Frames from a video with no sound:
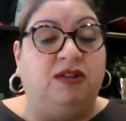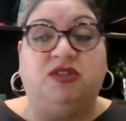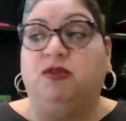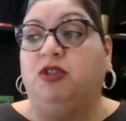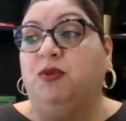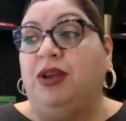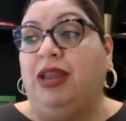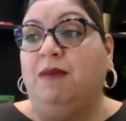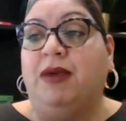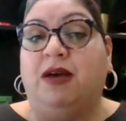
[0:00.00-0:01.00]
So through an
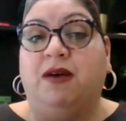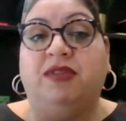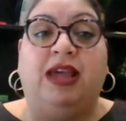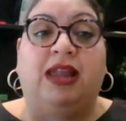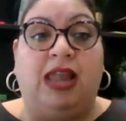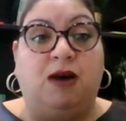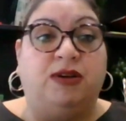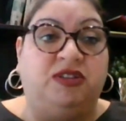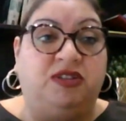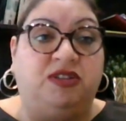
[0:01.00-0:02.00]
email, they allow
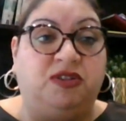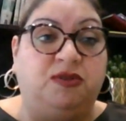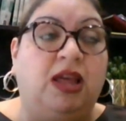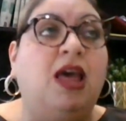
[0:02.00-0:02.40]
us to do it.